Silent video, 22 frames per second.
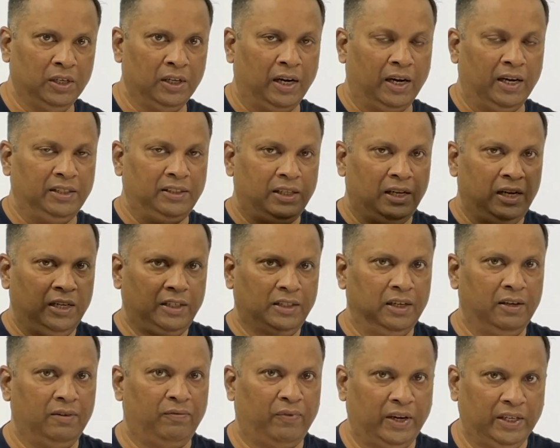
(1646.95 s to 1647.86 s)
I
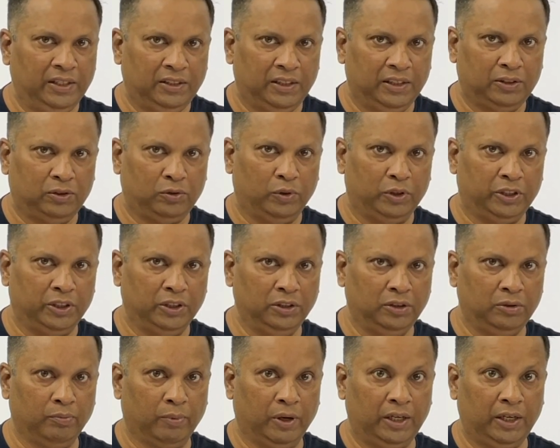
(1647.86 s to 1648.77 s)
selected 5-6
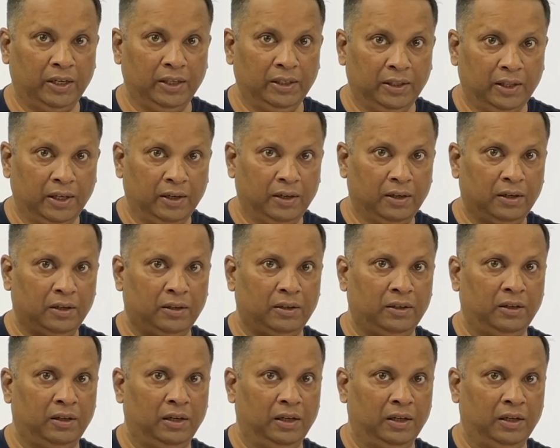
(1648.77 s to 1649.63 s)
questions, but in the